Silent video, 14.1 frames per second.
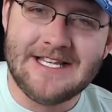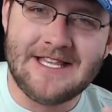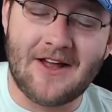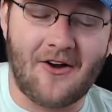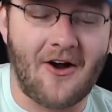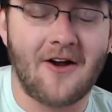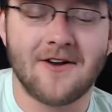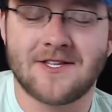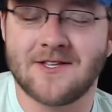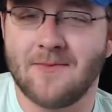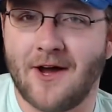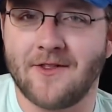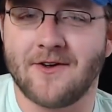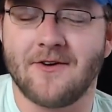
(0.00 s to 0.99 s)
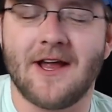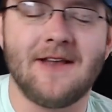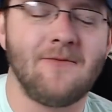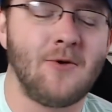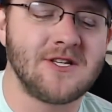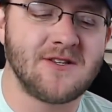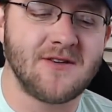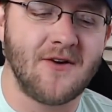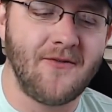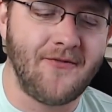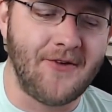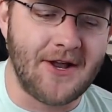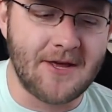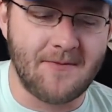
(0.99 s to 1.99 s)
There are some other, and what's so
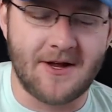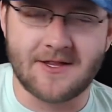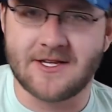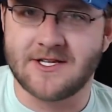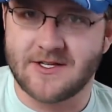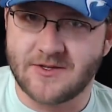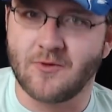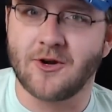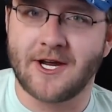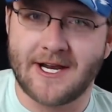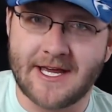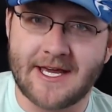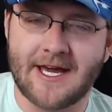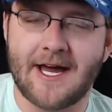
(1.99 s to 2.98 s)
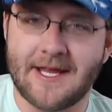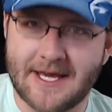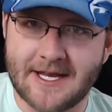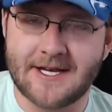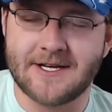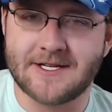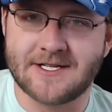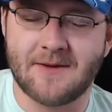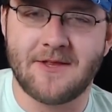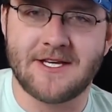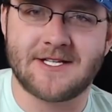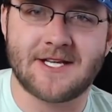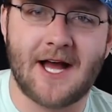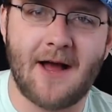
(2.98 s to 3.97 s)
funny about this is we're going to kind of get into some of
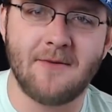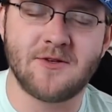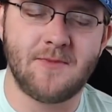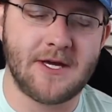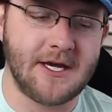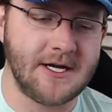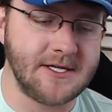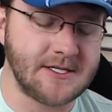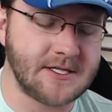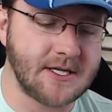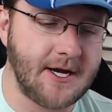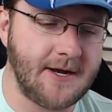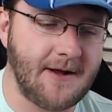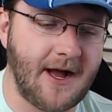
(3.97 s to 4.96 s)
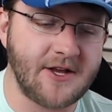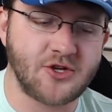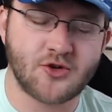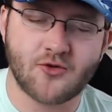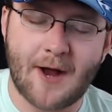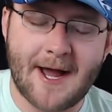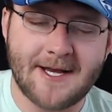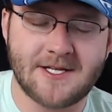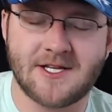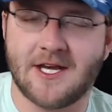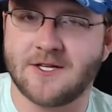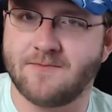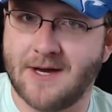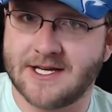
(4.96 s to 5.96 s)
these times because I tried
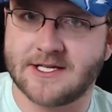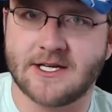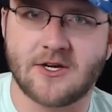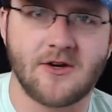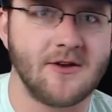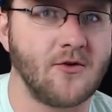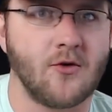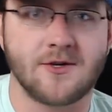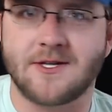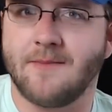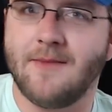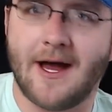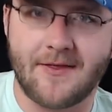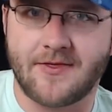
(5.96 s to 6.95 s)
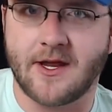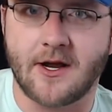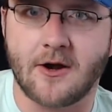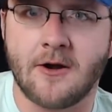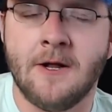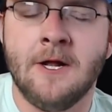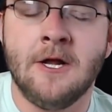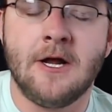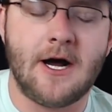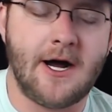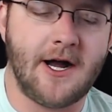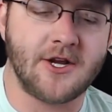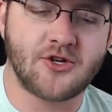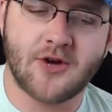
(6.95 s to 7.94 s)
as best I could. Of course, I'm not there.
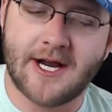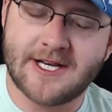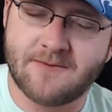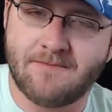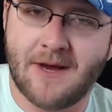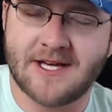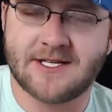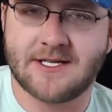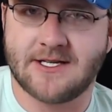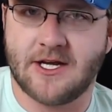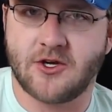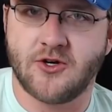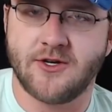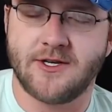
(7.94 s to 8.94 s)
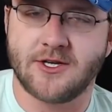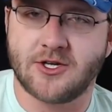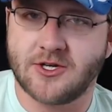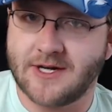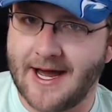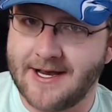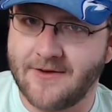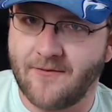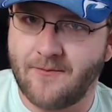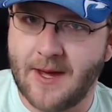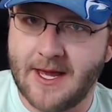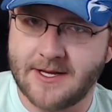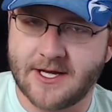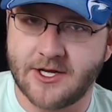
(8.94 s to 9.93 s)
I tried as best as I could to kind of
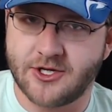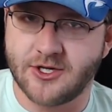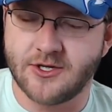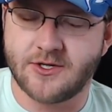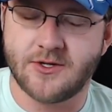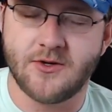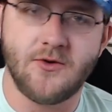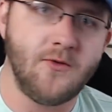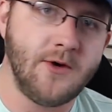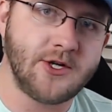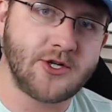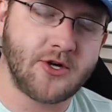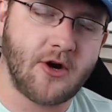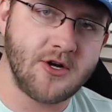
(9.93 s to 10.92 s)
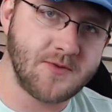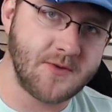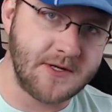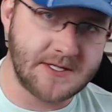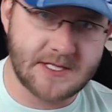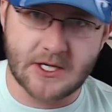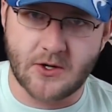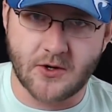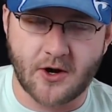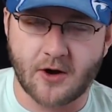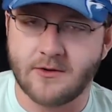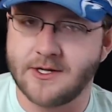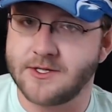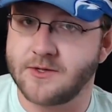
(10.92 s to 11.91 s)
pay attention to which cars were on single
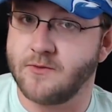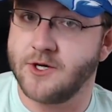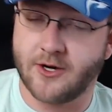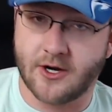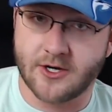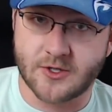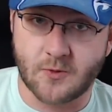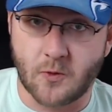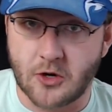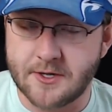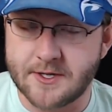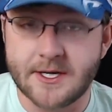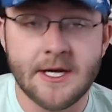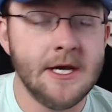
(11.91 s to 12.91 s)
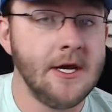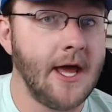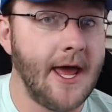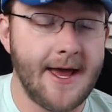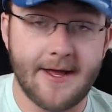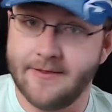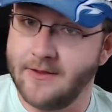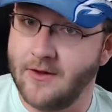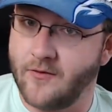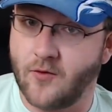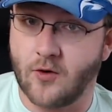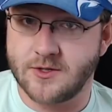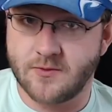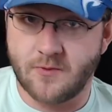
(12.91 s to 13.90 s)
car runs and which cars weren't, and of
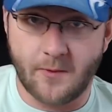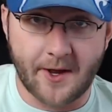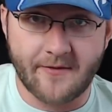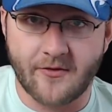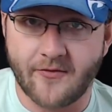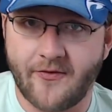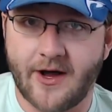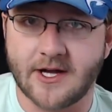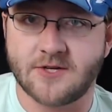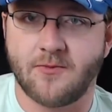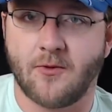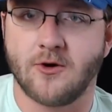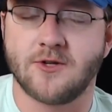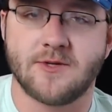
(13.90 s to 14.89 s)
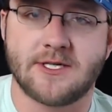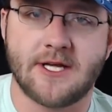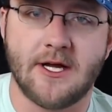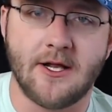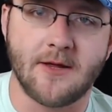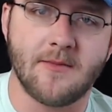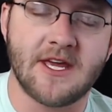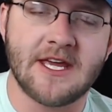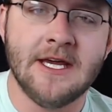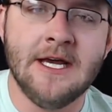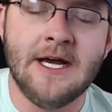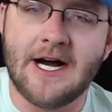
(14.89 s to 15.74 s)
course, whatever Fox Sports was telling me.